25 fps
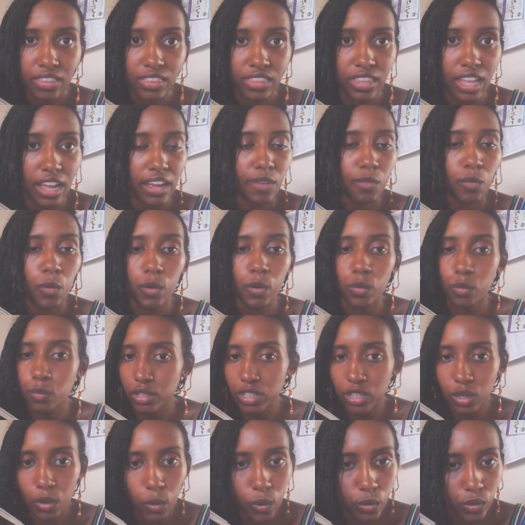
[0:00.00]
They won't
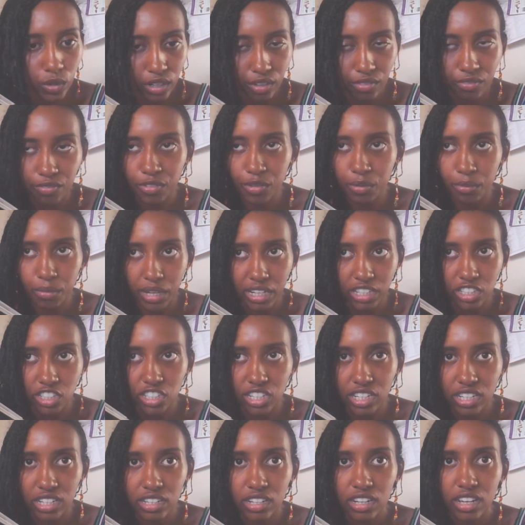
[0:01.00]
withhold
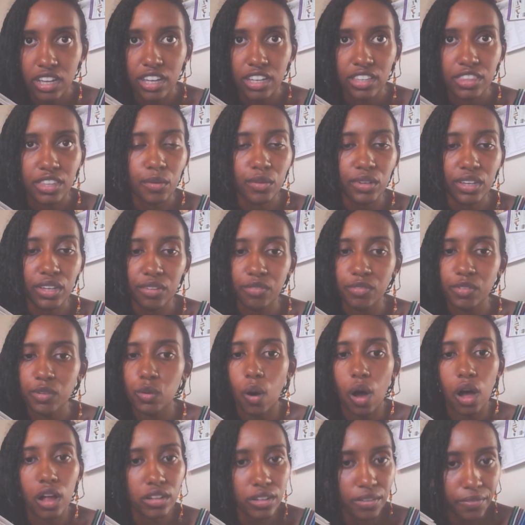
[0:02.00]
information. They'll give
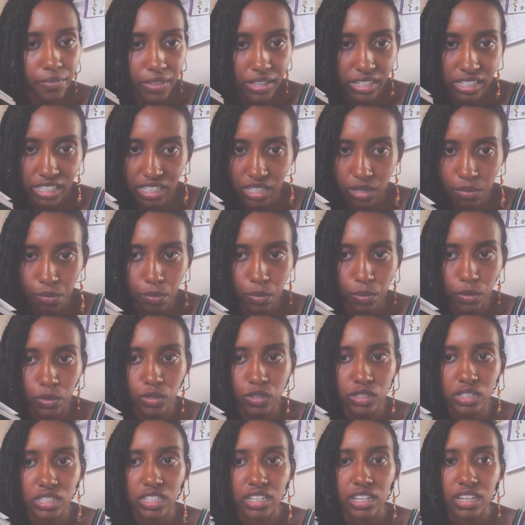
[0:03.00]
you all of the
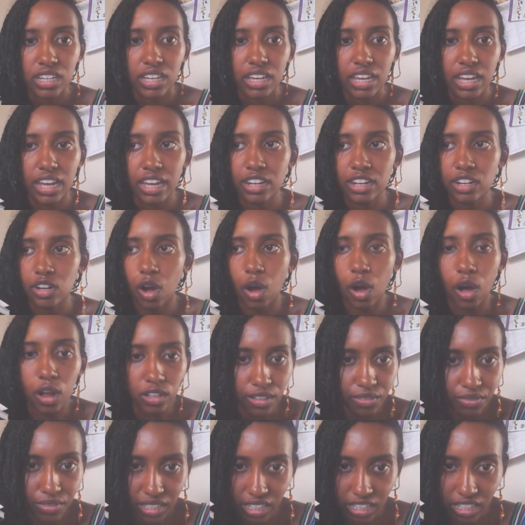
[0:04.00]
symbols and
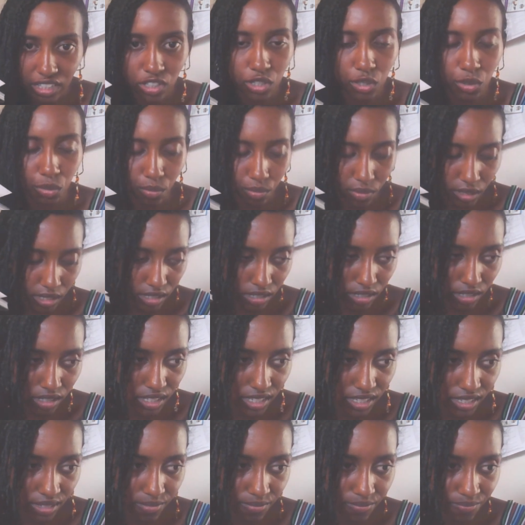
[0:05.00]
all of the
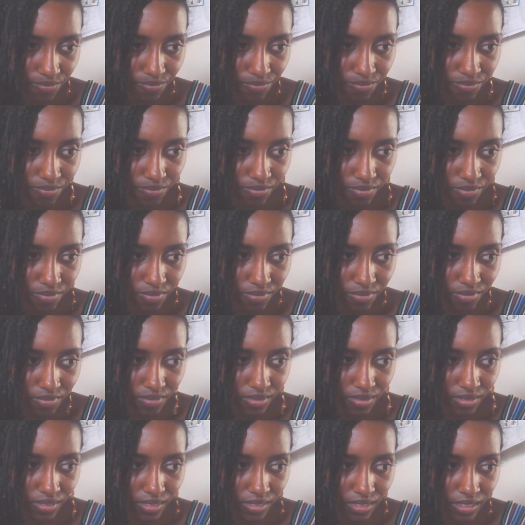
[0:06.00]
attunements.
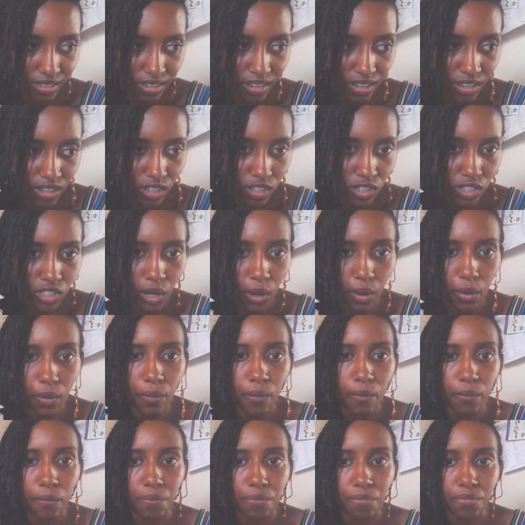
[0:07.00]

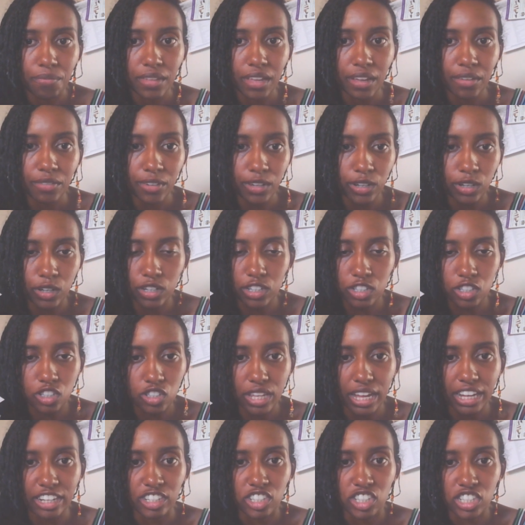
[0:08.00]
So if you're going to
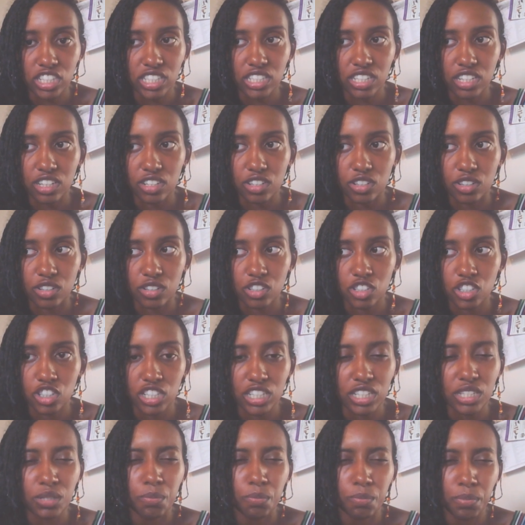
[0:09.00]
do that, just
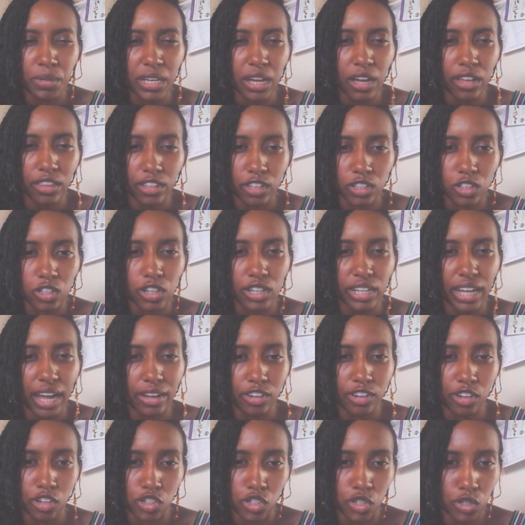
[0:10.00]
be on the
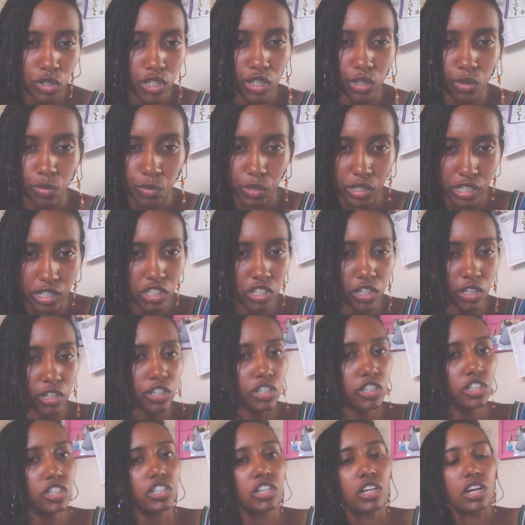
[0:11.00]
lookout and do your
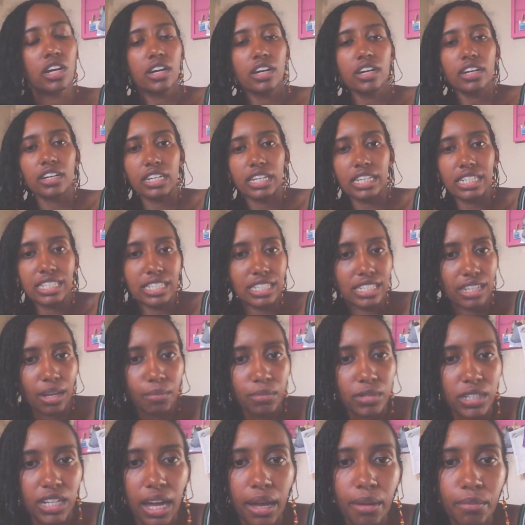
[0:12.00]
research, because
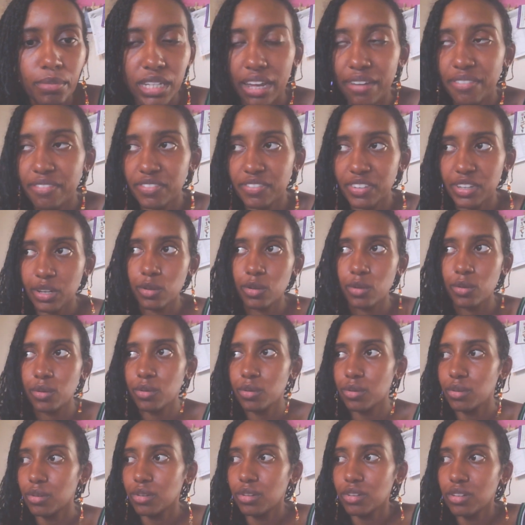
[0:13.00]
sometimes I feel
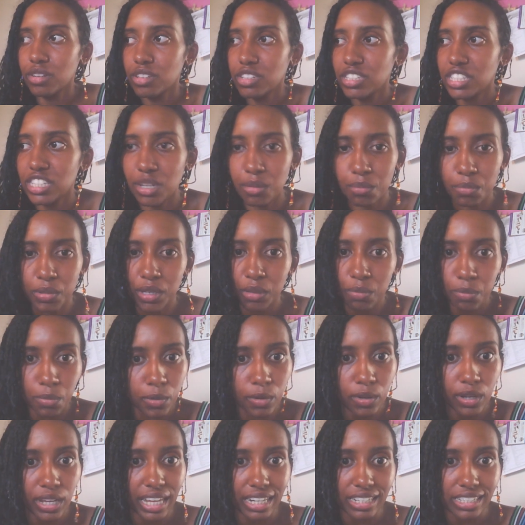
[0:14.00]
some
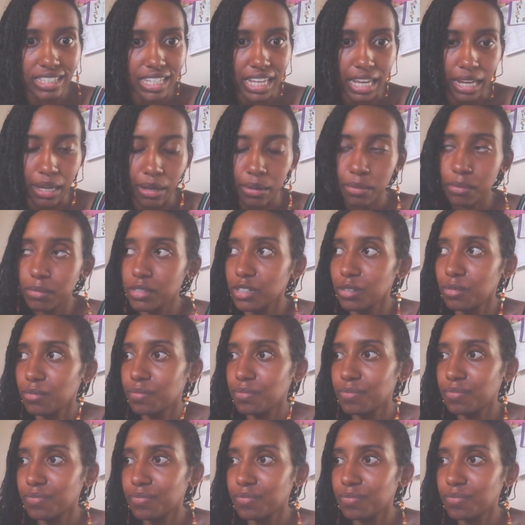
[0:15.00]
people get scammed.